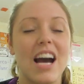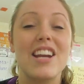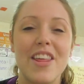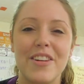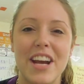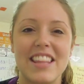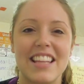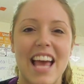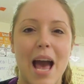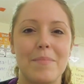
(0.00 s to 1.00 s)
Another great
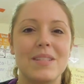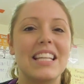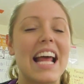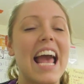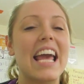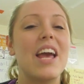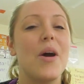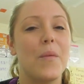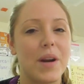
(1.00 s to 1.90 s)
thing that happened today,